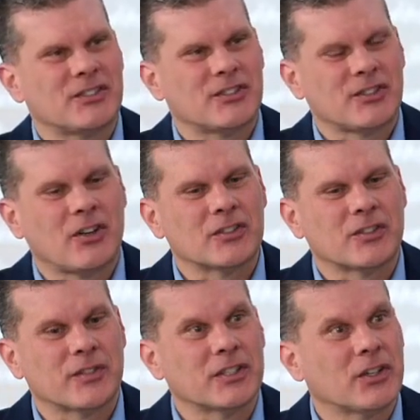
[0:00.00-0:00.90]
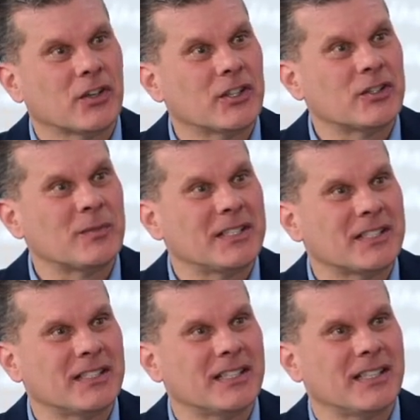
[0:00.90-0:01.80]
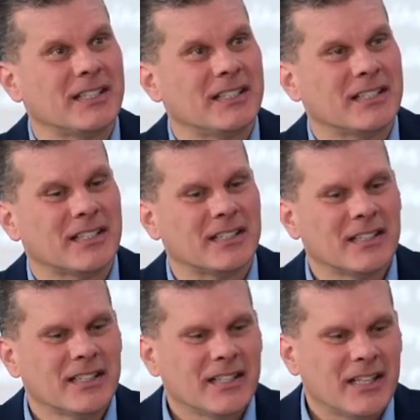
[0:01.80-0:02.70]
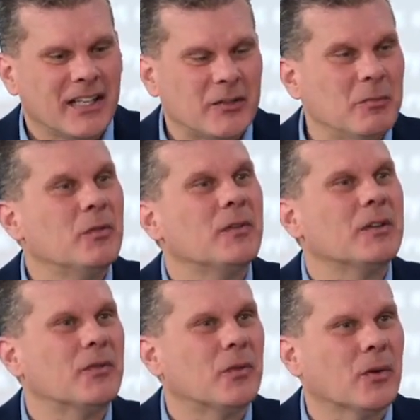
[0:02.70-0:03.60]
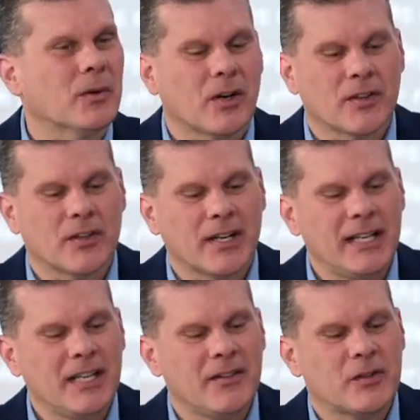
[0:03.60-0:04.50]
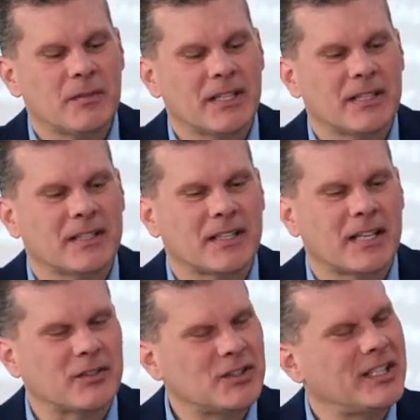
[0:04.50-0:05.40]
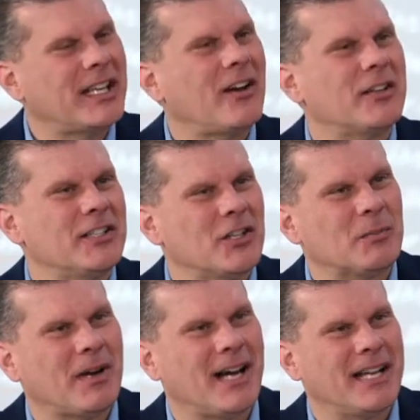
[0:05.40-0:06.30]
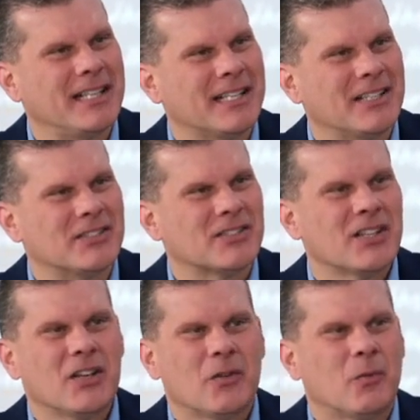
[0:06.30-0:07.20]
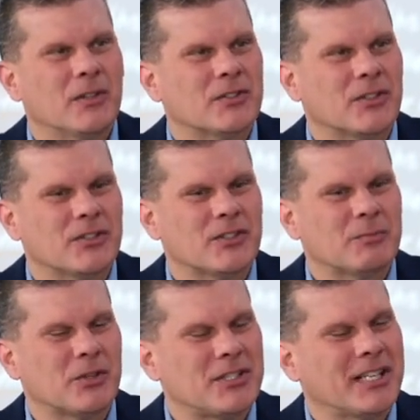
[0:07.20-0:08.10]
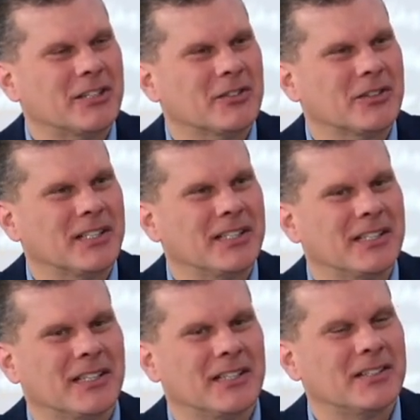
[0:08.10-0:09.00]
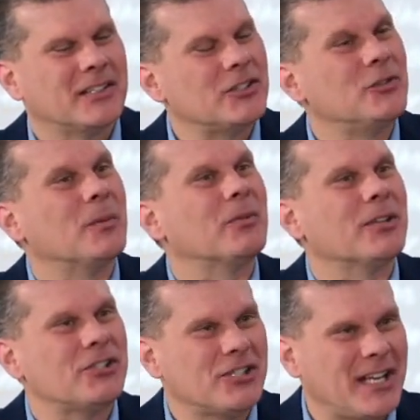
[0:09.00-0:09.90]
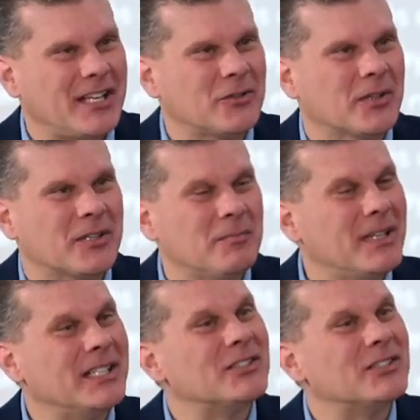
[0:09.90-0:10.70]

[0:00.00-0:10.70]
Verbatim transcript: songs of encouragement and, and, uh, and moving forward, are there any of them that kind of stick out in your mind as ones that are just particularly uh, that you appreciate or that mean